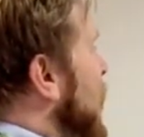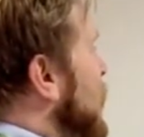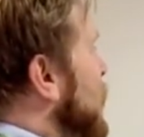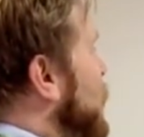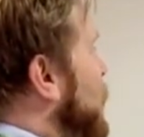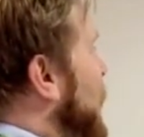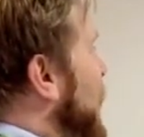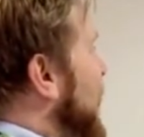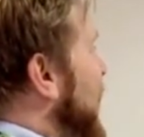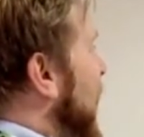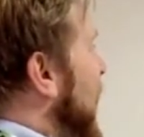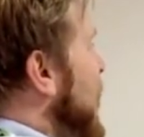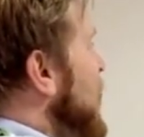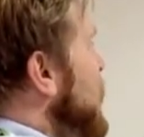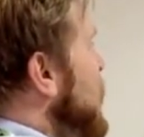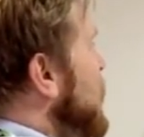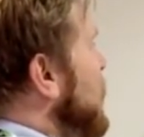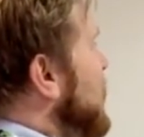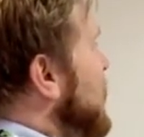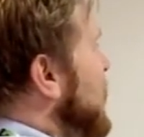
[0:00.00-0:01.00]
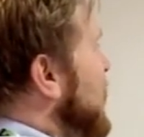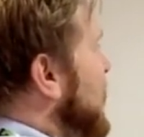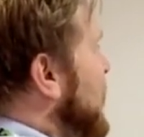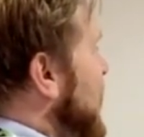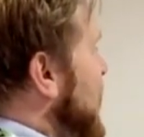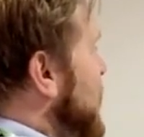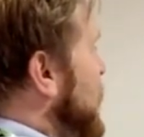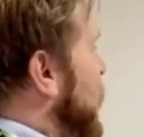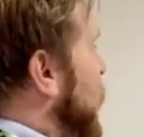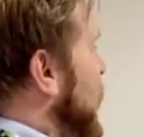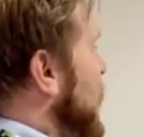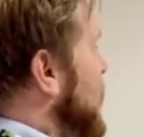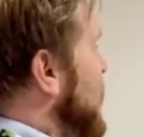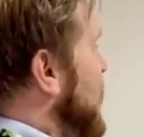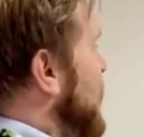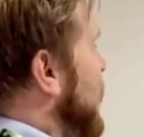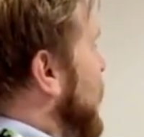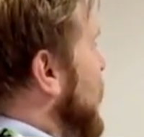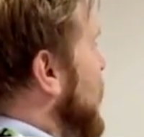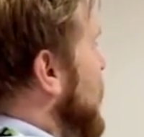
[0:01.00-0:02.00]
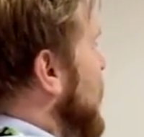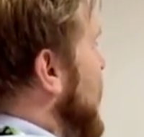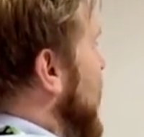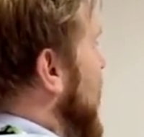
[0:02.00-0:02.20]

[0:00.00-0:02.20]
So again, using the same principle,